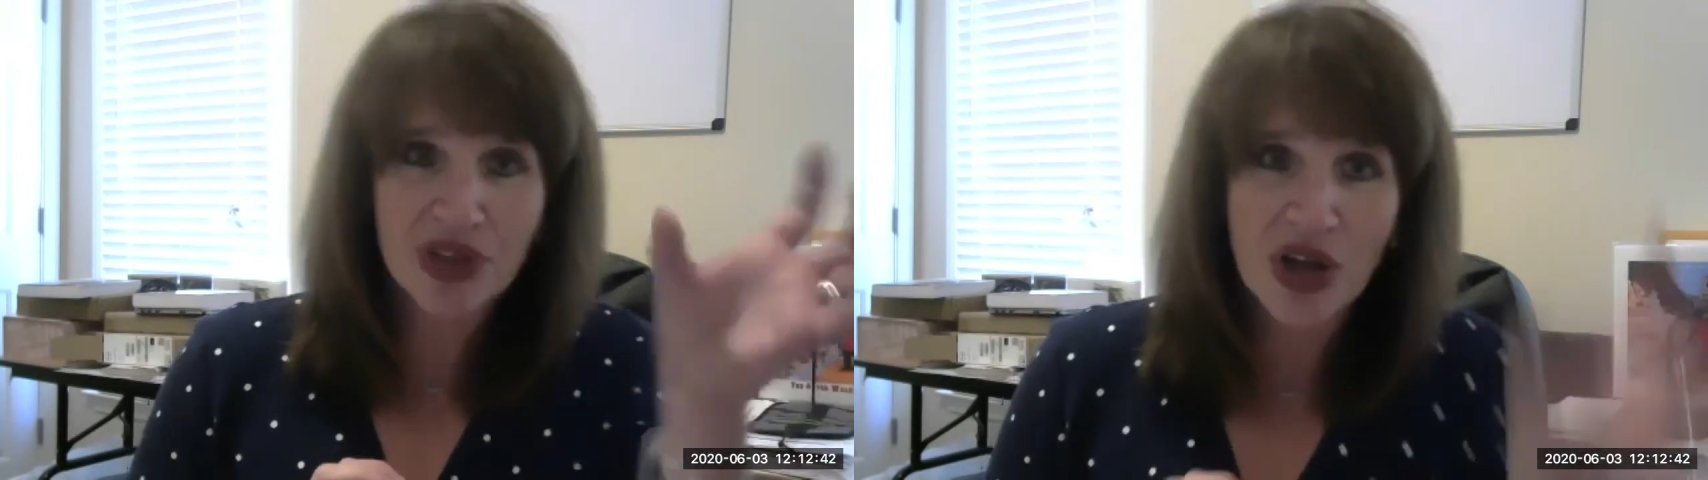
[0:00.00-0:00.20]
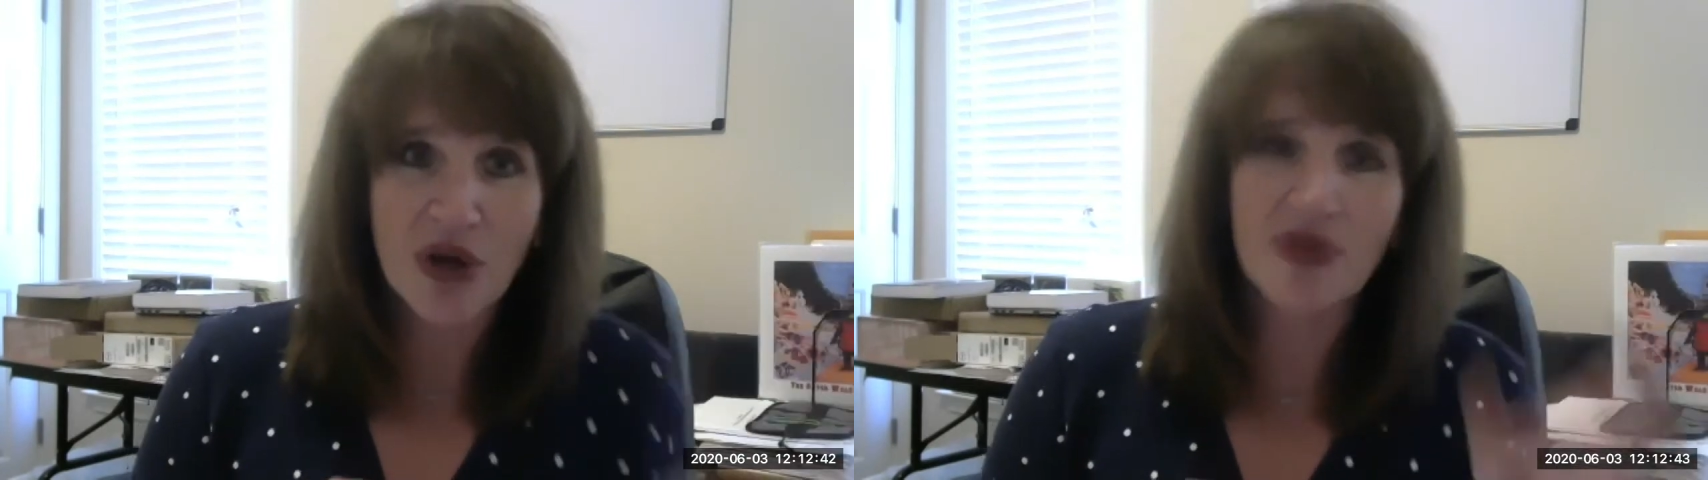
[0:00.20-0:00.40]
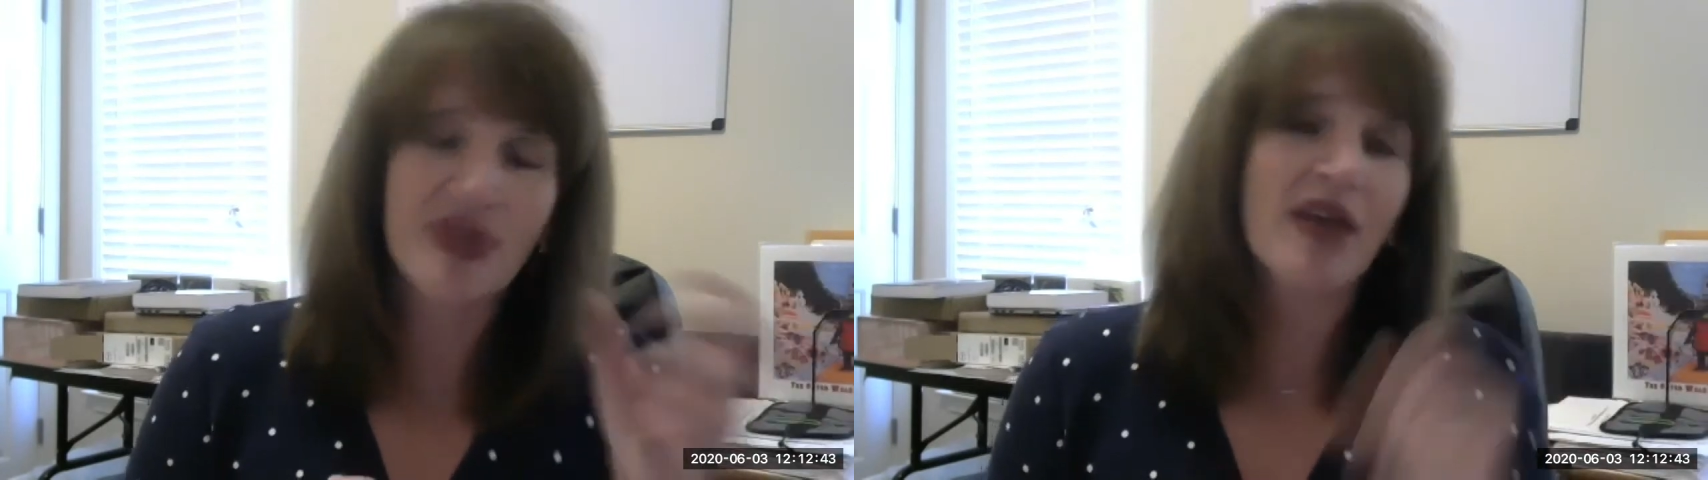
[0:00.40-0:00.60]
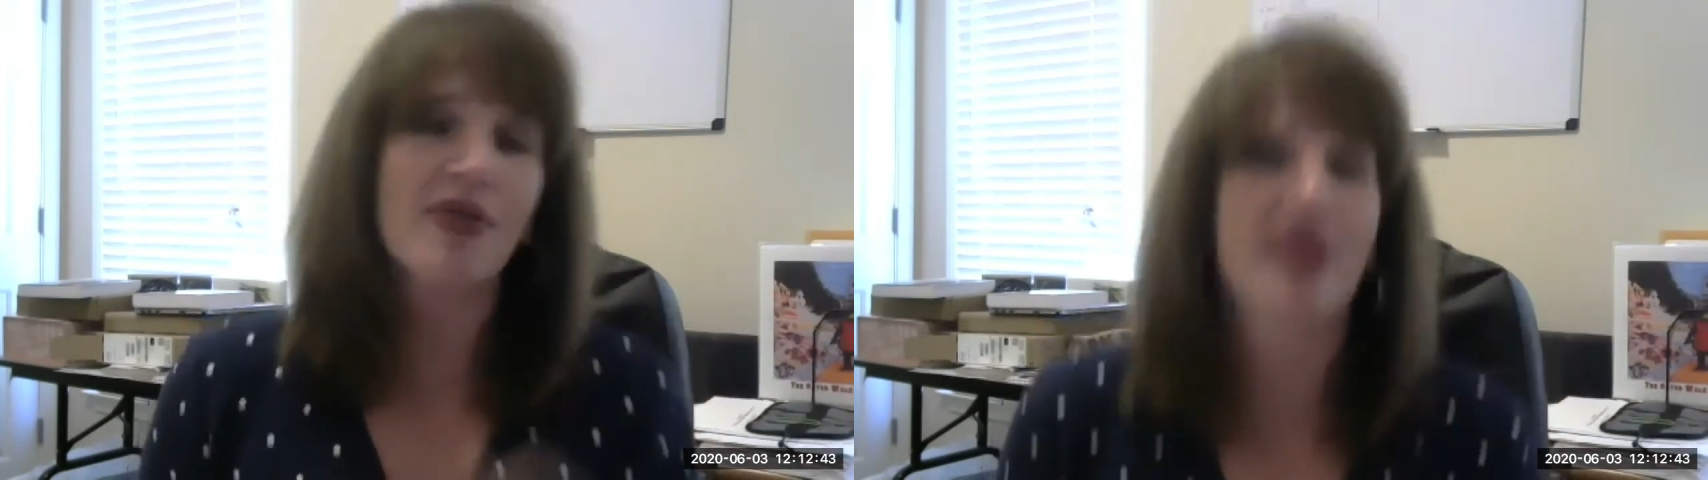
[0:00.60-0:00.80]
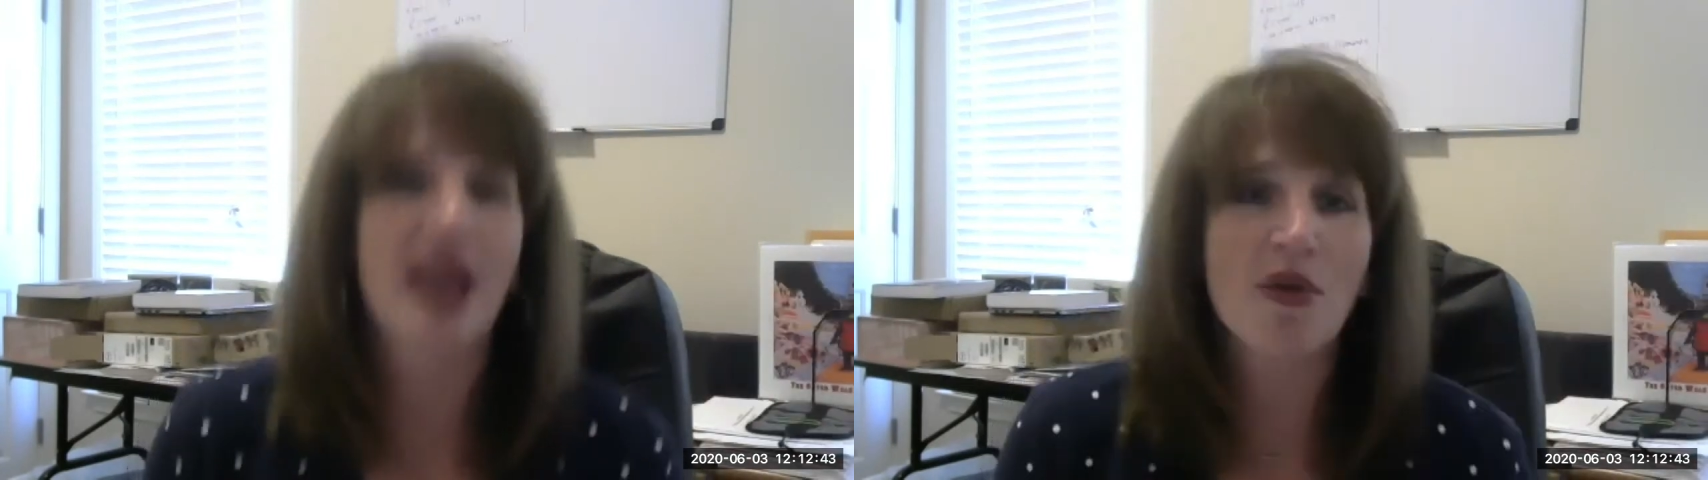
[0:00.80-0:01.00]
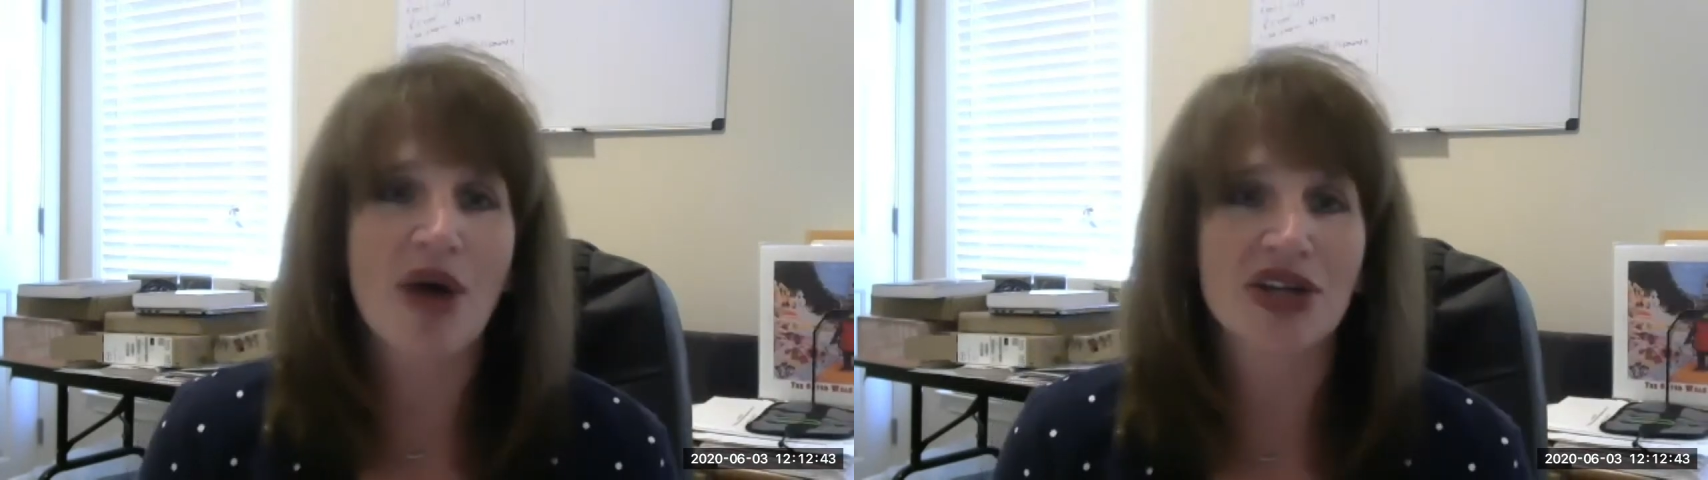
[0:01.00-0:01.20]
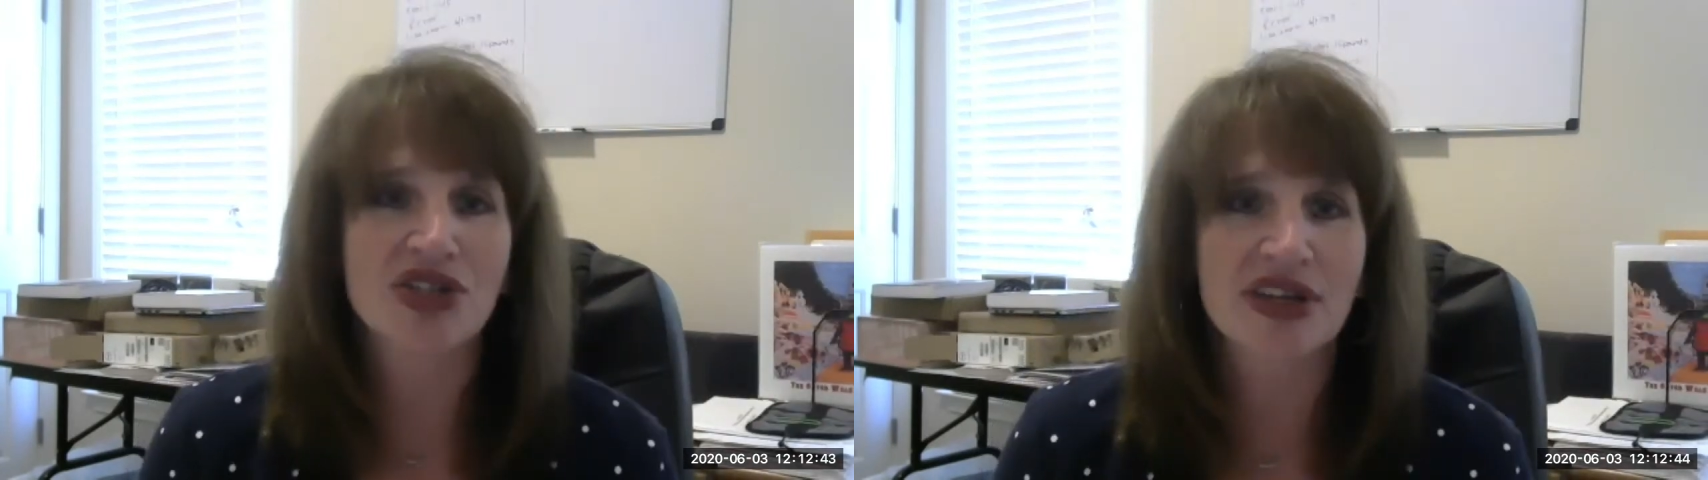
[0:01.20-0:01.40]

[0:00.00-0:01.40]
they watch